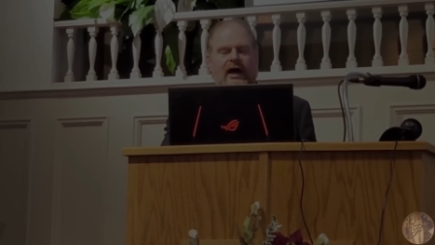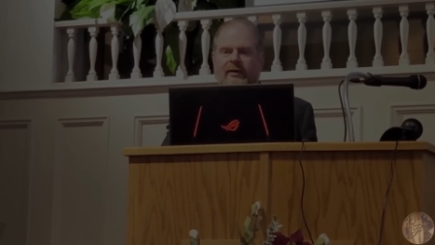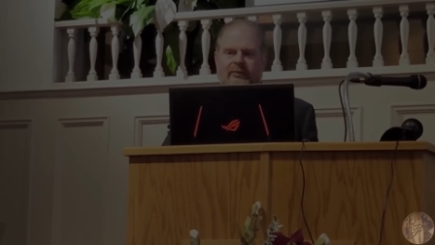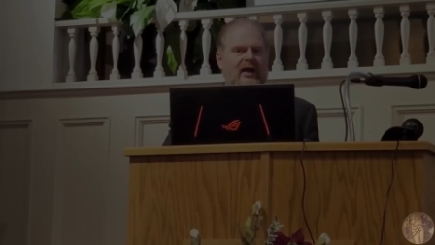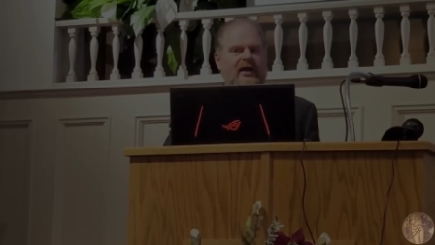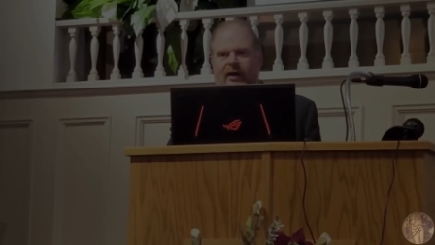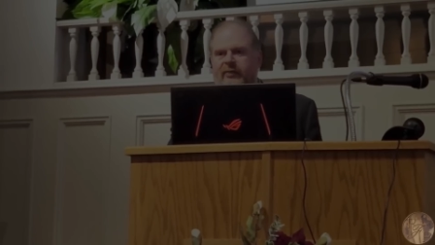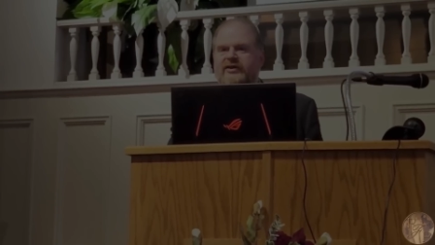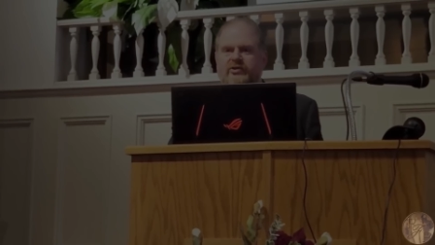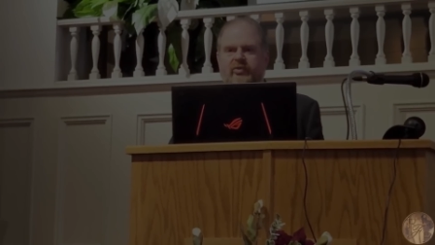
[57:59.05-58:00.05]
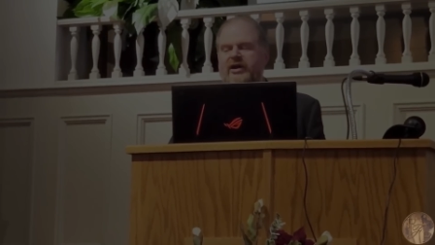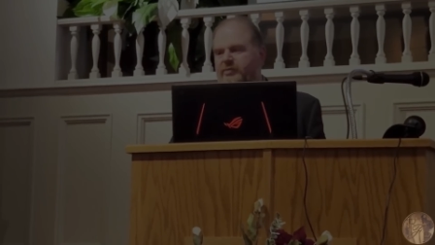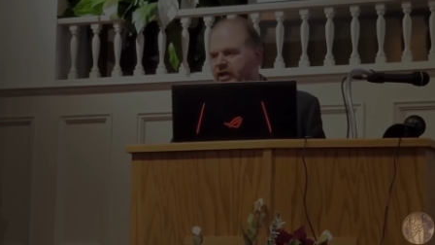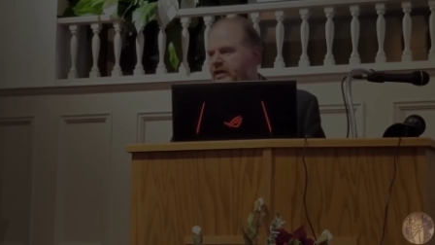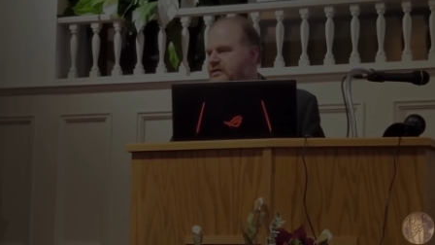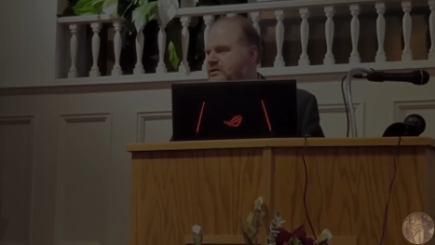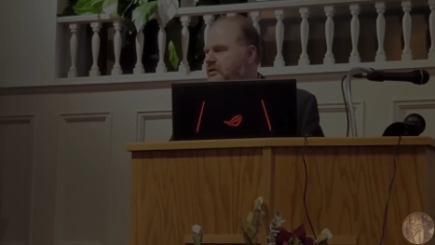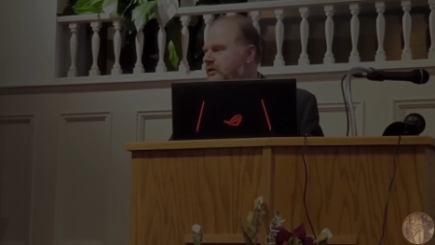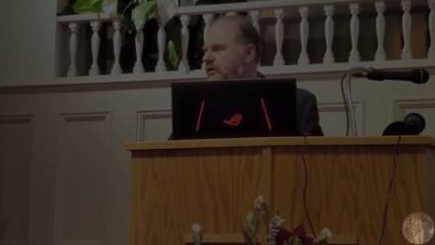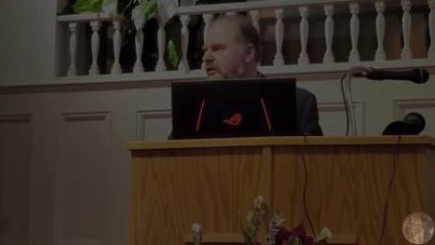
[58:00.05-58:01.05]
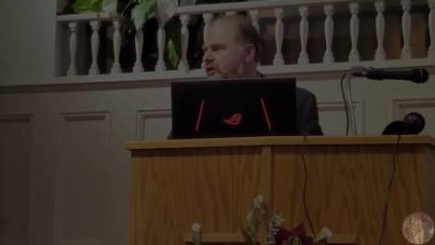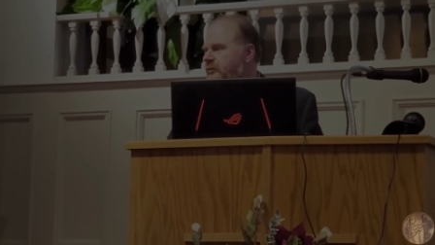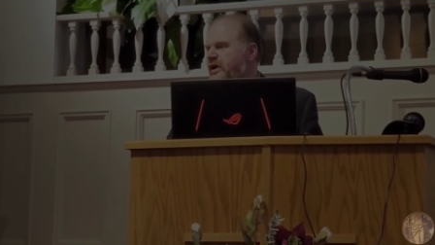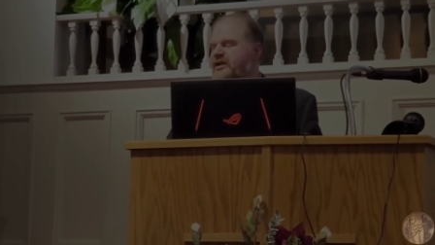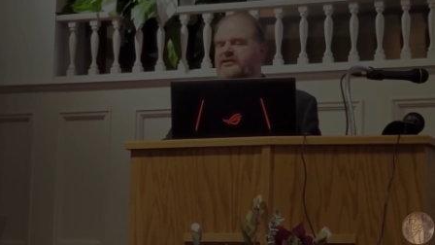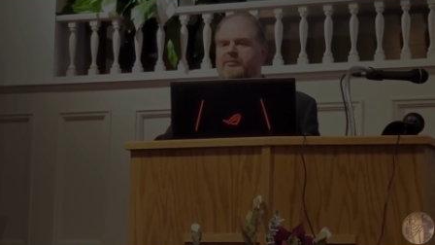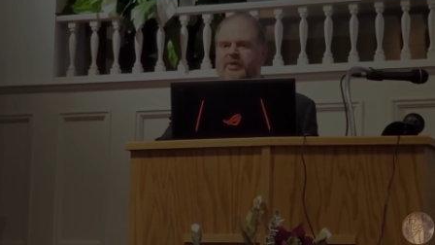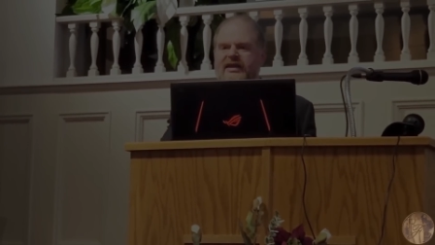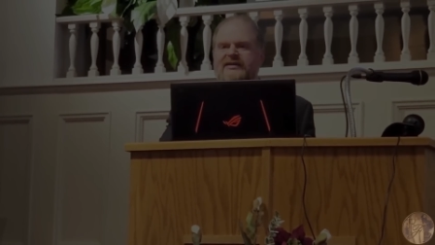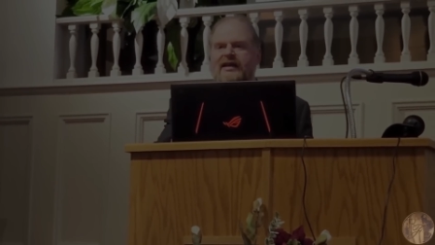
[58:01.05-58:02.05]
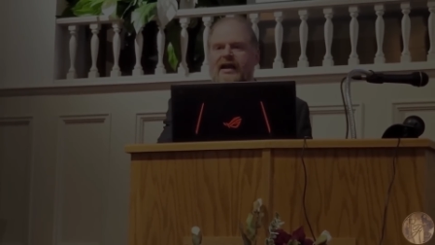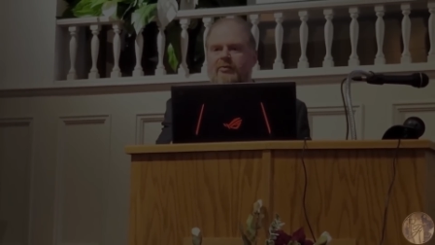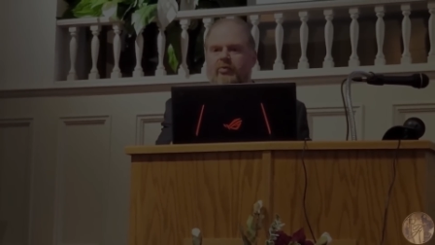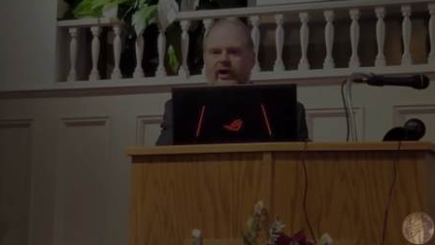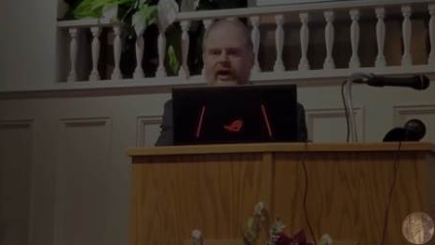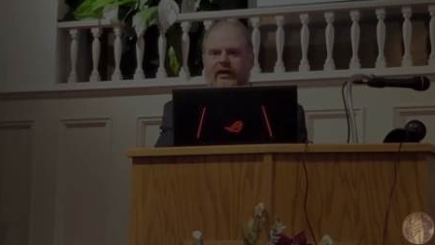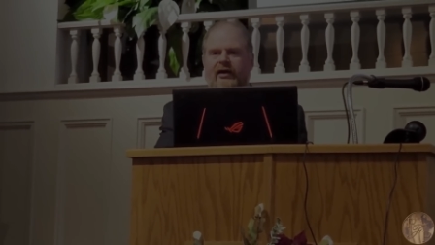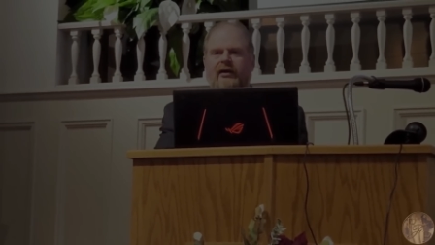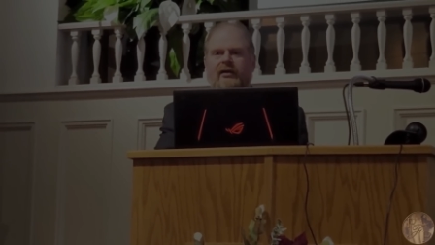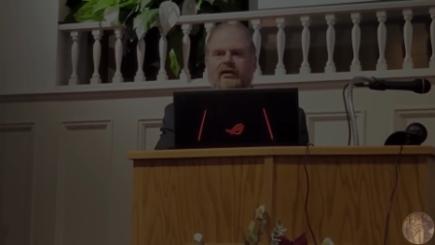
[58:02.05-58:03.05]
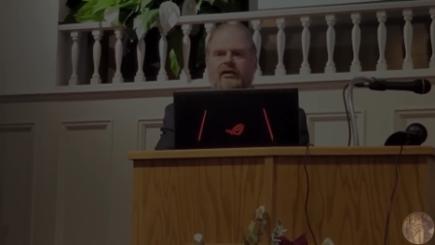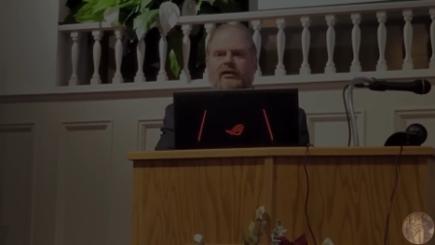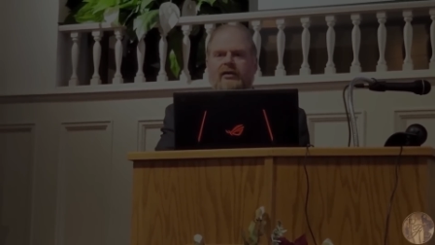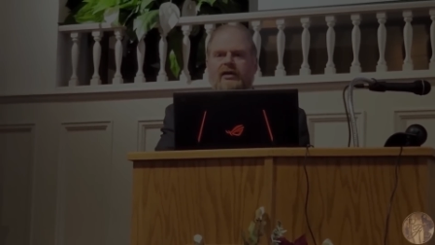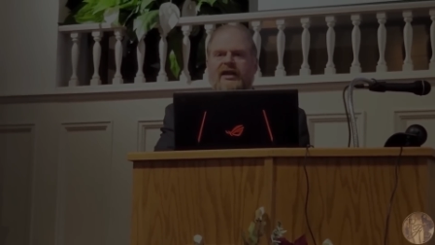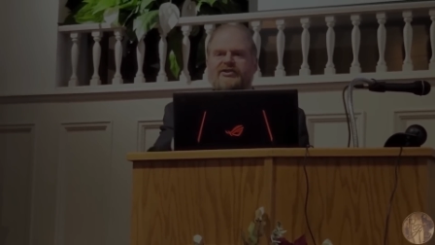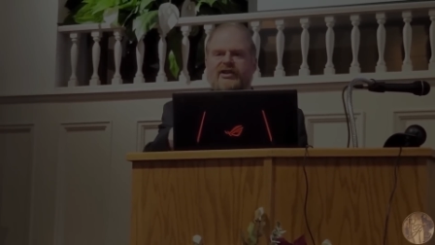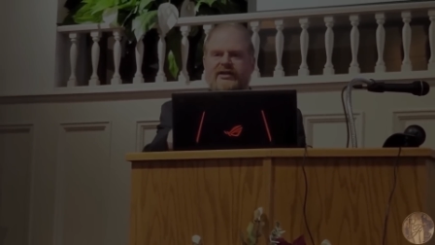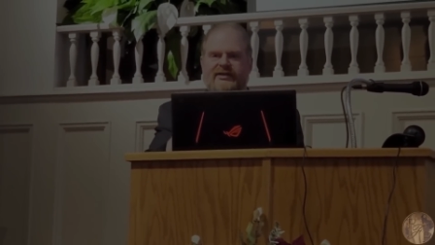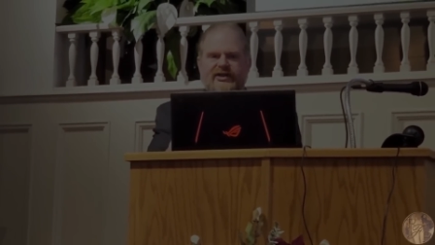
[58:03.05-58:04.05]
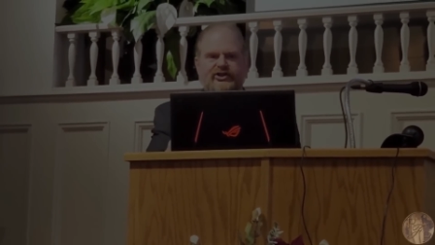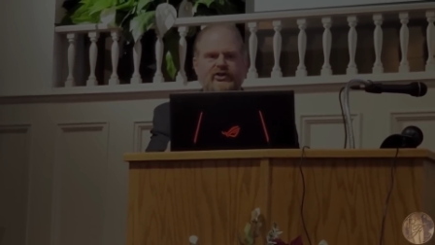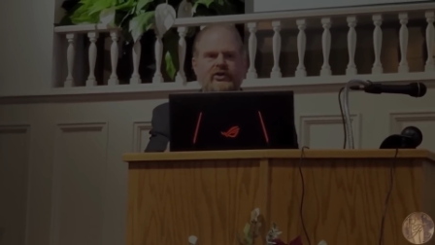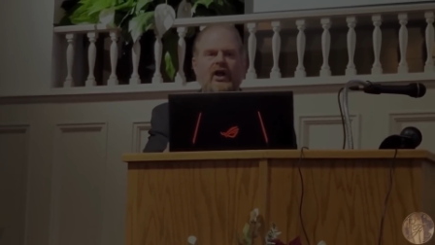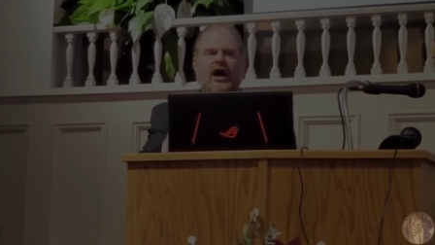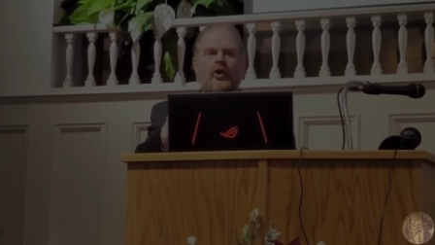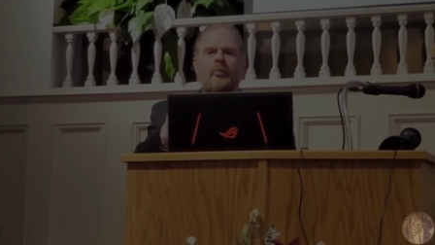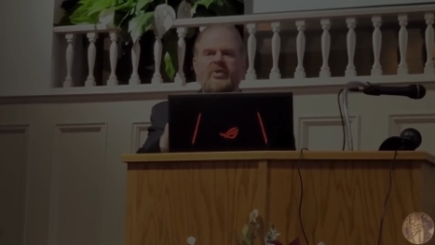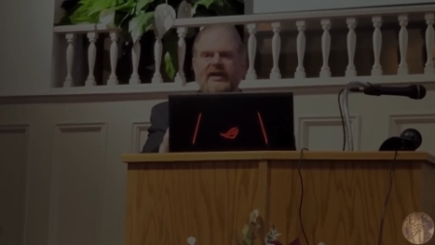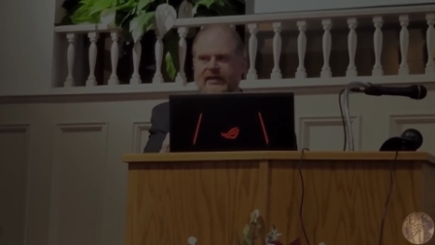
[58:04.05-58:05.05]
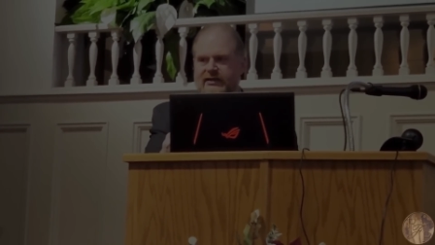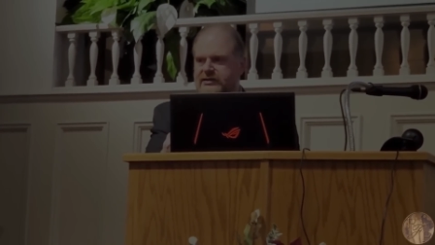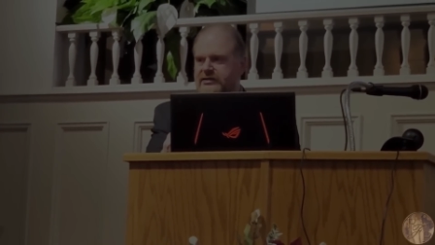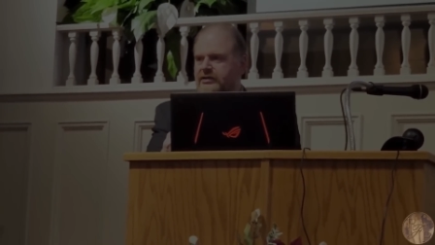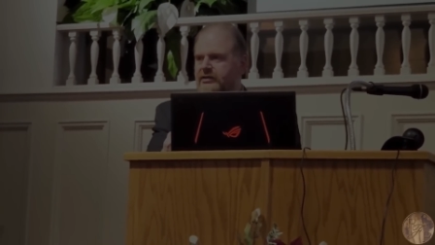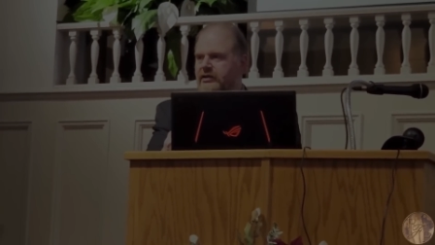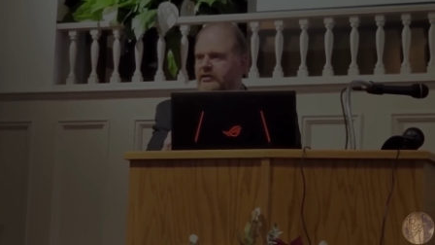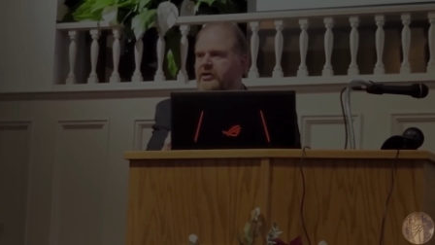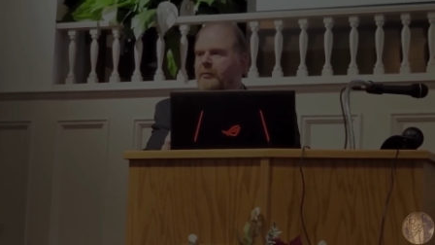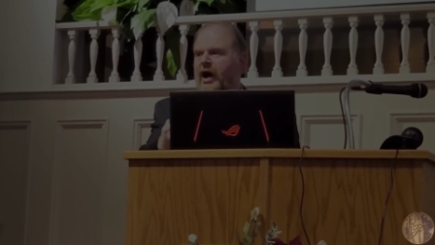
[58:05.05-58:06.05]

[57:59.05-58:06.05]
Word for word: I'm not coming to bring peace because the peace that I bring is conditional on obedience to